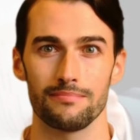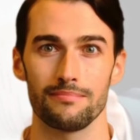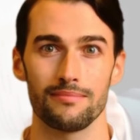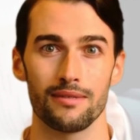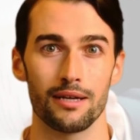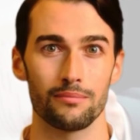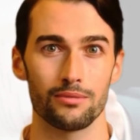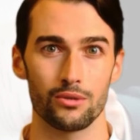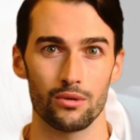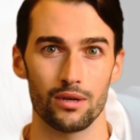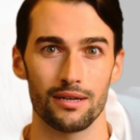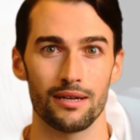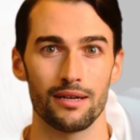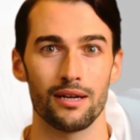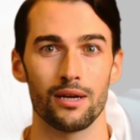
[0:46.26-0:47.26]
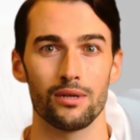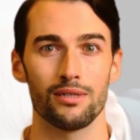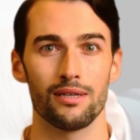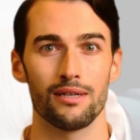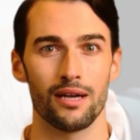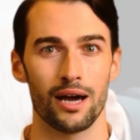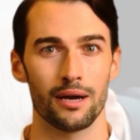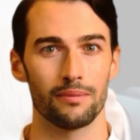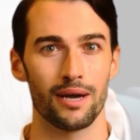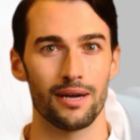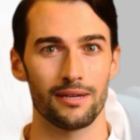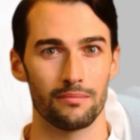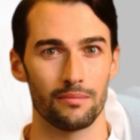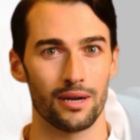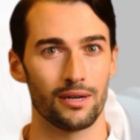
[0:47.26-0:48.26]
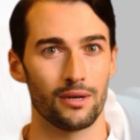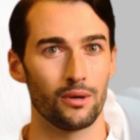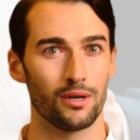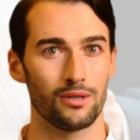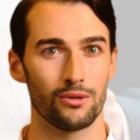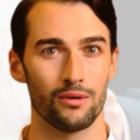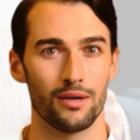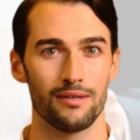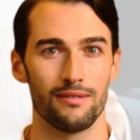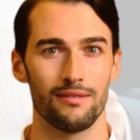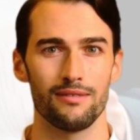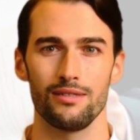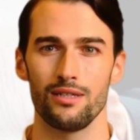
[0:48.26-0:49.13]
Name screening helps in combating money laundering,